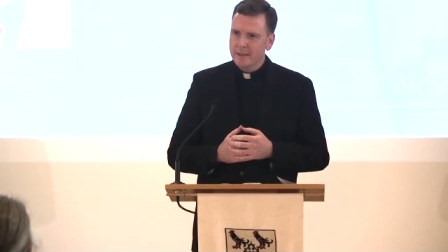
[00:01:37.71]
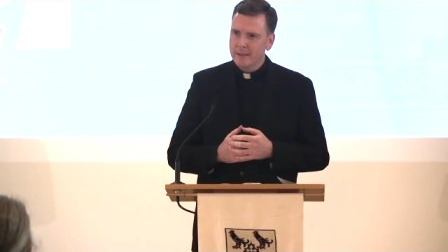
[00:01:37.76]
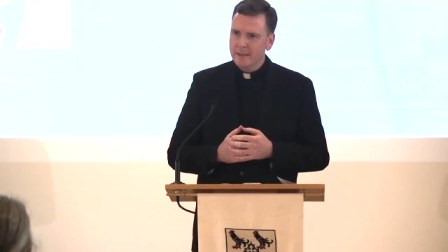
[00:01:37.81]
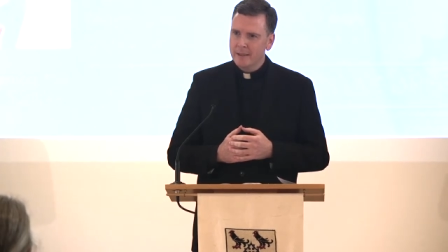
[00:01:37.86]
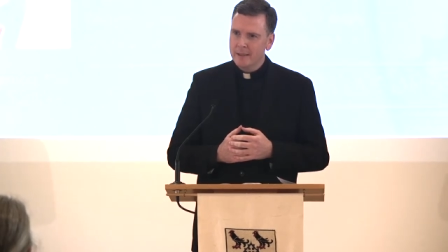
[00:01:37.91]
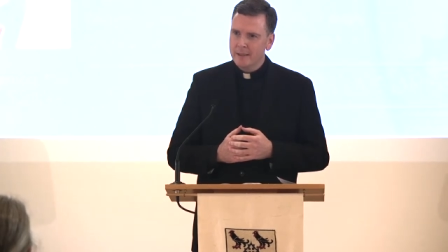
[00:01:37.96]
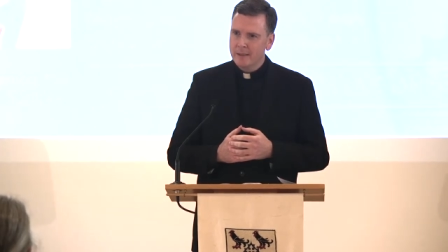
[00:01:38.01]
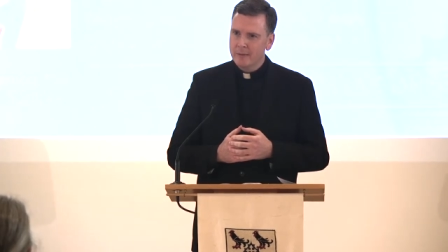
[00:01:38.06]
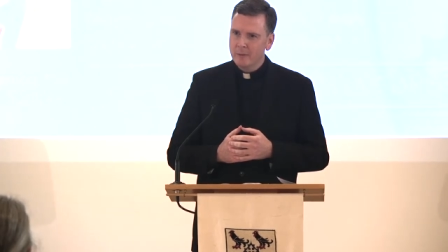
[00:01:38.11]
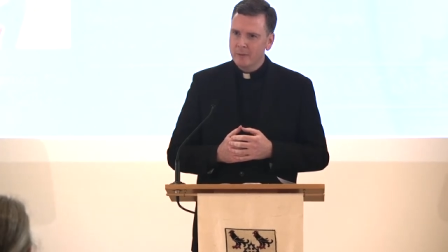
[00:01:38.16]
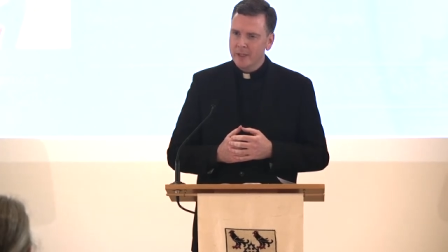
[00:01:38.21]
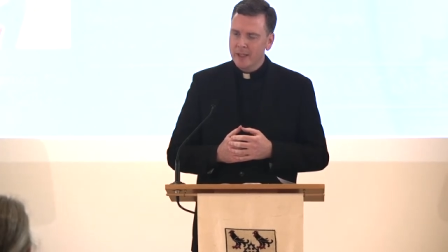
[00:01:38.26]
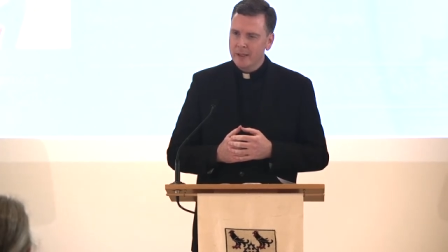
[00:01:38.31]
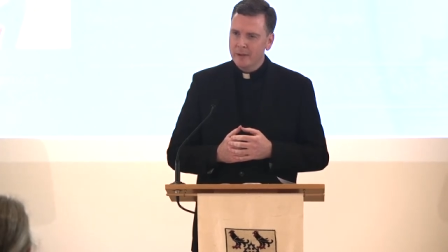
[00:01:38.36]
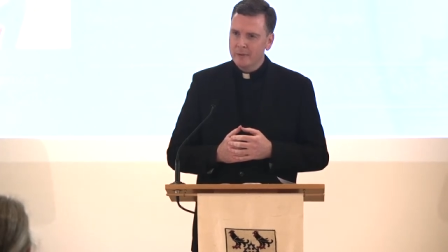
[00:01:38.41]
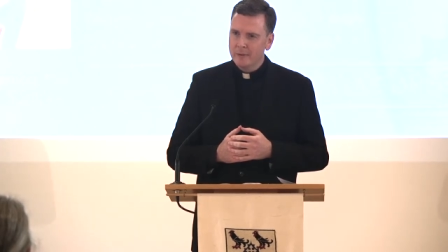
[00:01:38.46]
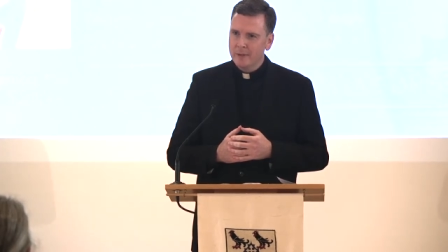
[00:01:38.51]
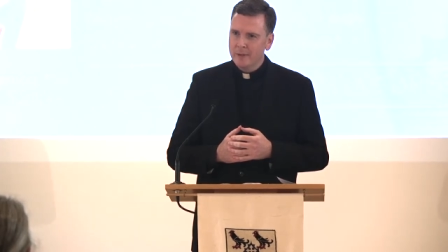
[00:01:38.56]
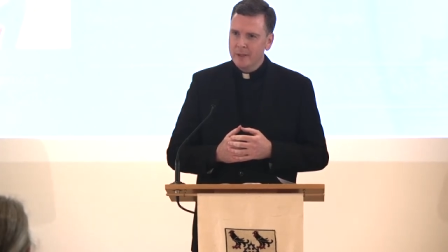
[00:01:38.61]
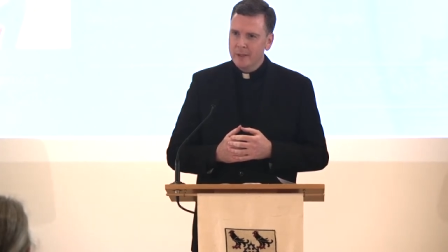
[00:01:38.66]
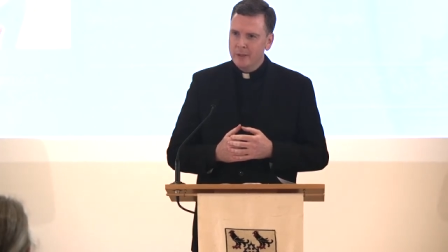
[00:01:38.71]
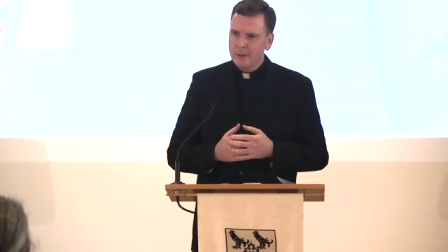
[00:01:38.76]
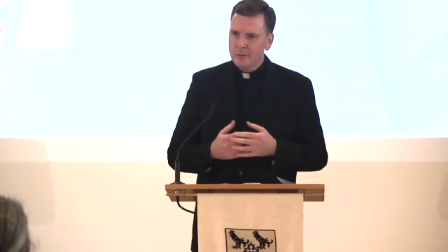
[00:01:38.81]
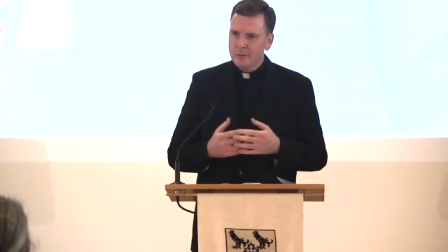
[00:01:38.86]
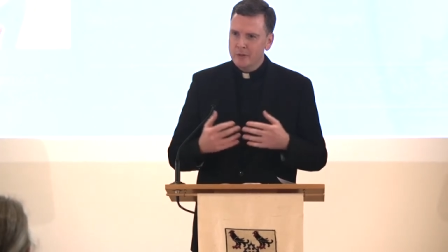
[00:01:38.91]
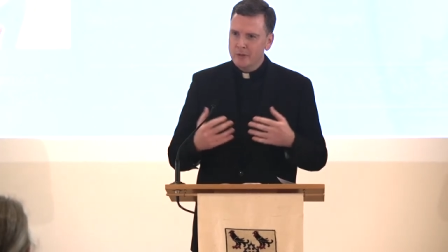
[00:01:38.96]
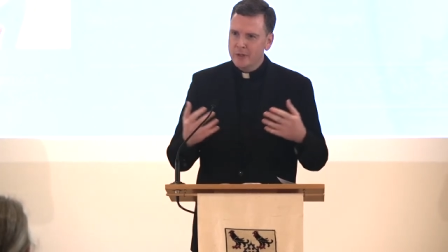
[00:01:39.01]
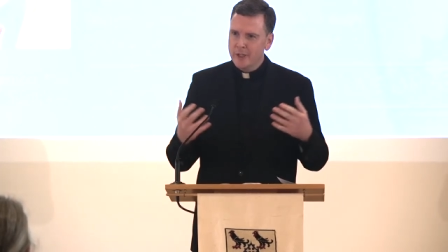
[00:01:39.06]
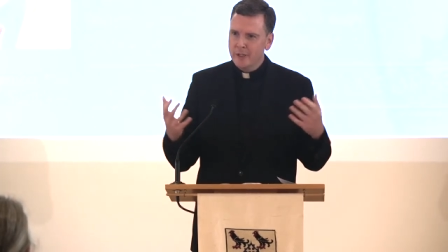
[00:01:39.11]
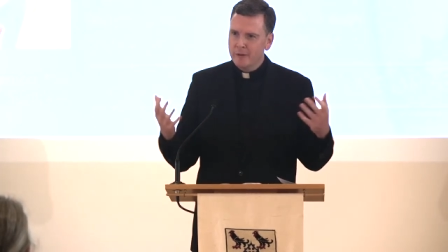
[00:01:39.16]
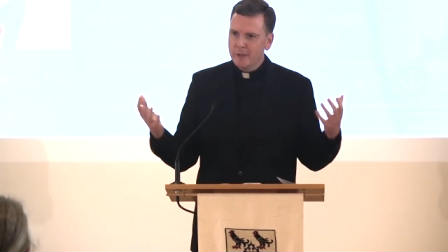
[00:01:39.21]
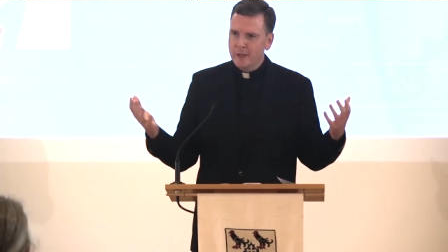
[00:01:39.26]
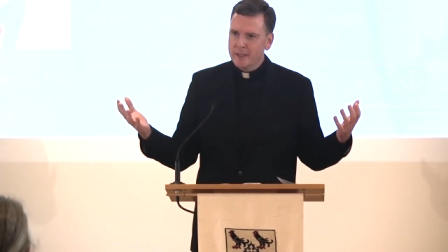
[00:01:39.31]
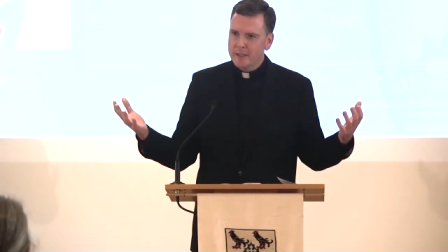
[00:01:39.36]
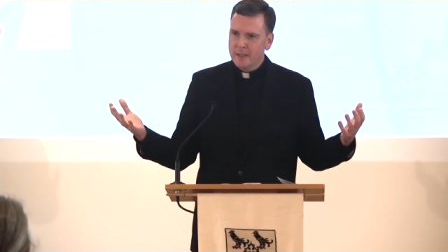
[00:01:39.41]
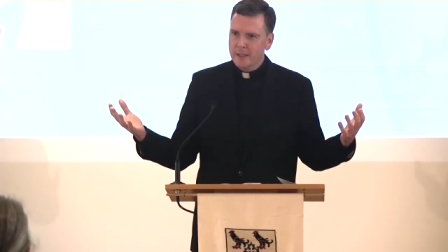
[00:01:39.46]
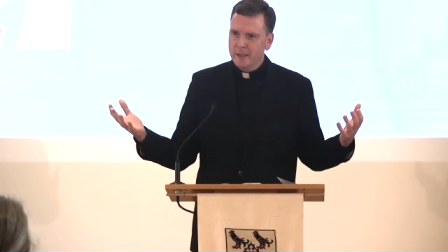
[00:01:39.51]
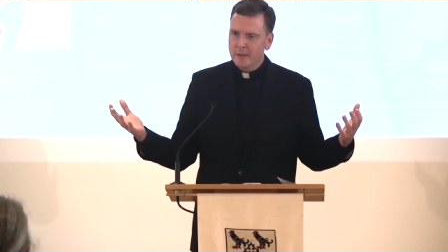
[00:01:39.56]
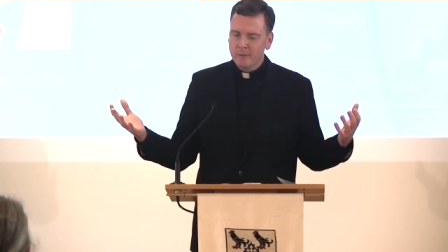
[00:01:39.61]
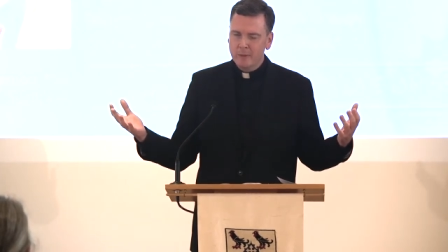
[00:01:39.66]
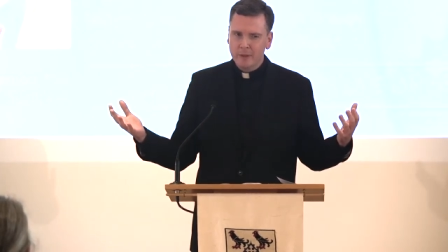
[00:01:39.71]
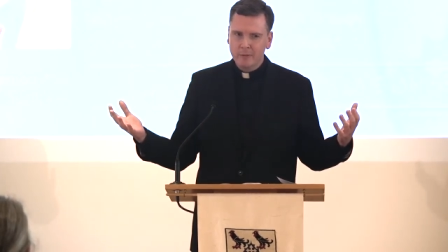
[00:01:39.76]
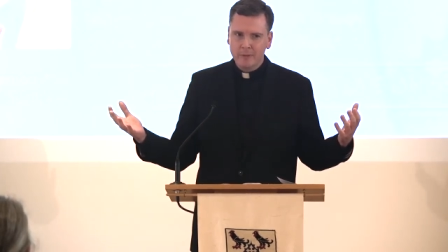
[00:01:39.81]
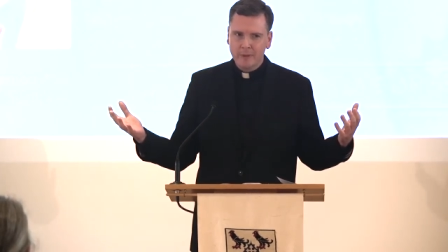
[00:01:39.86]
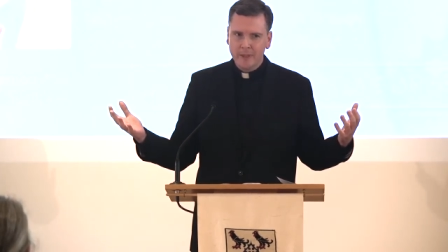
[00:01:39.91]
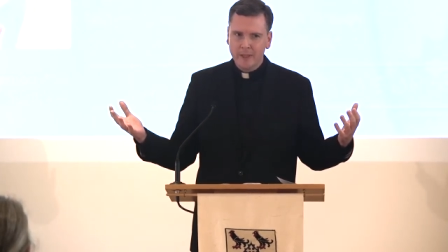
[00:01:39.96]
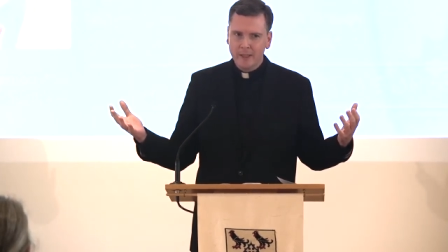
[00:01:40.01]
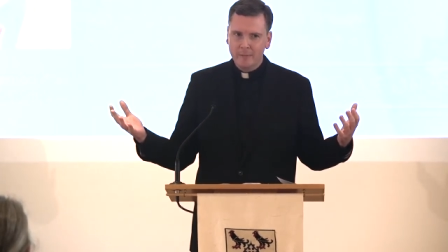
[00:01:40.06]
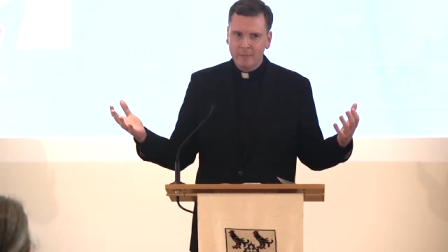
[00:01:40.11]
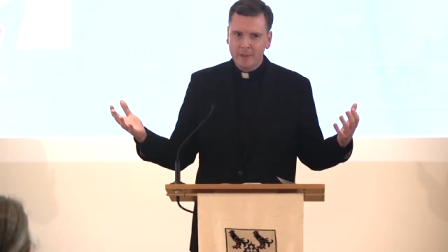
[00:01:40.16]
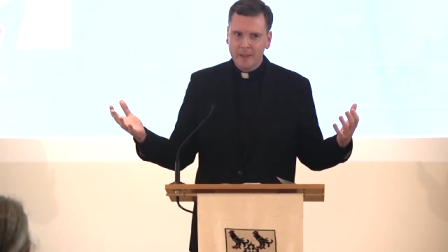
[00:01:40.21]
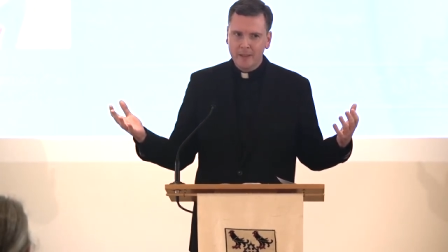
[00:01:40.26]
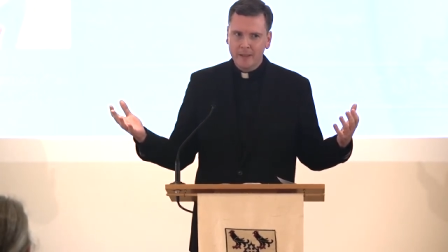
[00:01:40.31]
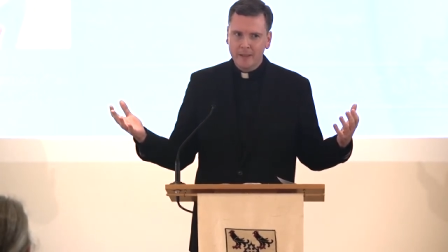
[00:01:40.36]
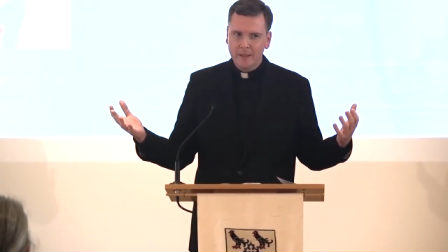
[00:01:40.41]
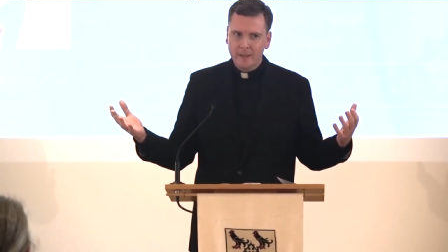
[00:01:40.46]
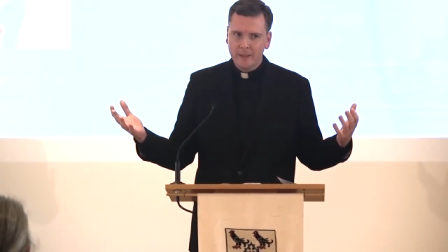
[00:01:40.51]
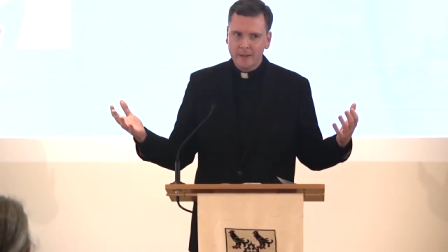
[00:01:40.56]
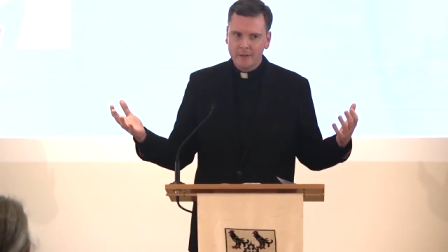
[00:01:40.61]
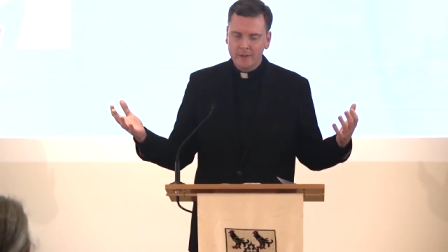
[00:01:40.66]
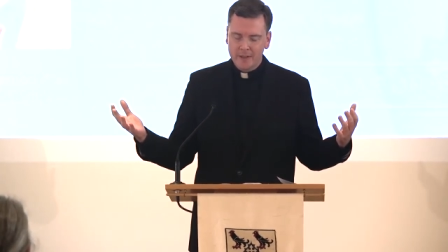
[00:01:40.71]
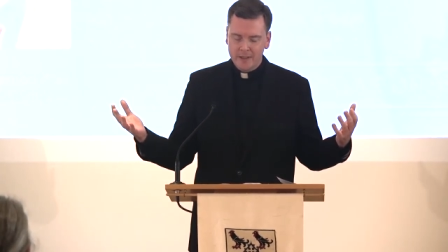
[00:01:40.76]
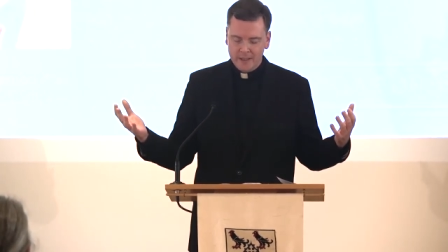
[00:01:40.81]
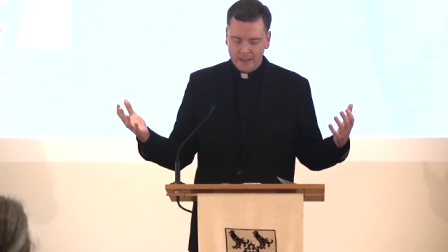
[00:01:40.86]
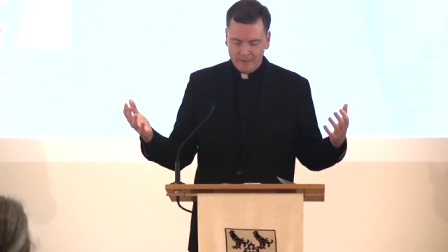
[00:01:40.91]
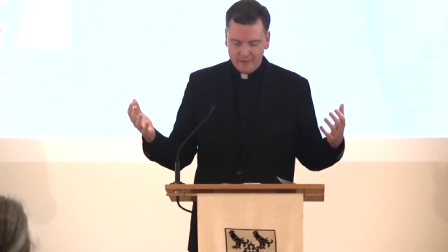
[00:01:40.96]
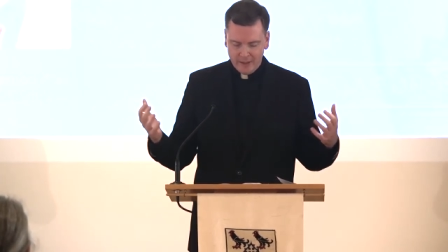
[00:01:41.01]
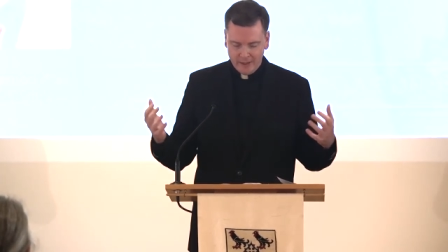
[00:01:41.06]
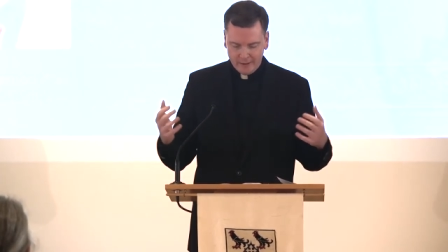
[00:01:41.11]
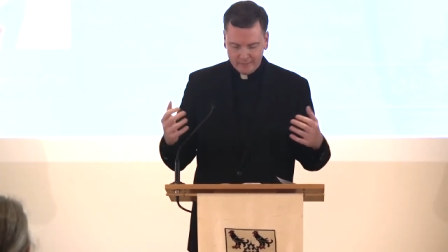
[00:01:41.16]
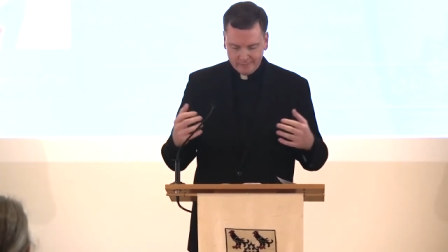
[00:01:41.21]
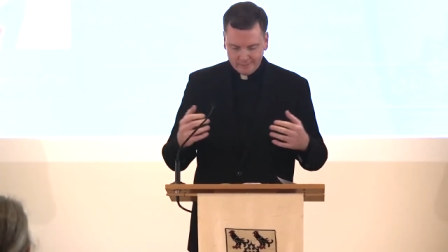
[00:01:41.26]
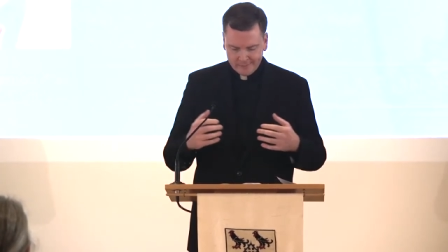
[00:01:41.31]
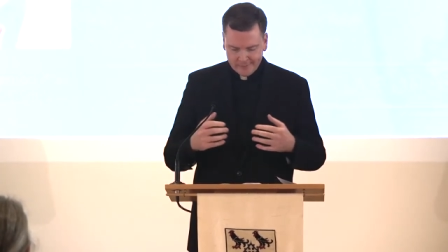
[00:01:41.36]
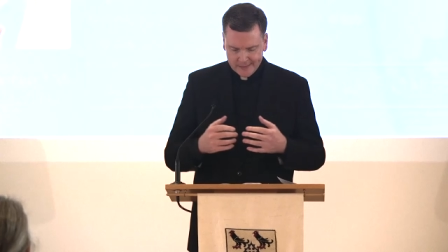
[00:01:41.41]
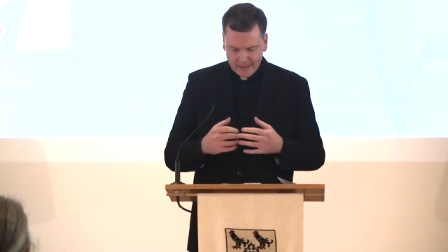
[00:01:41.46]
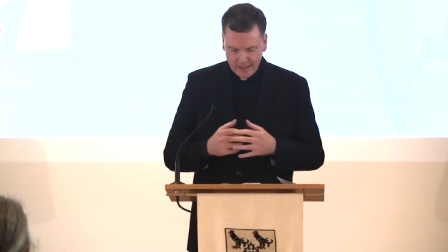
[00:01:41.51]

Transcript: uh, without whose generosity we would not be here this evening.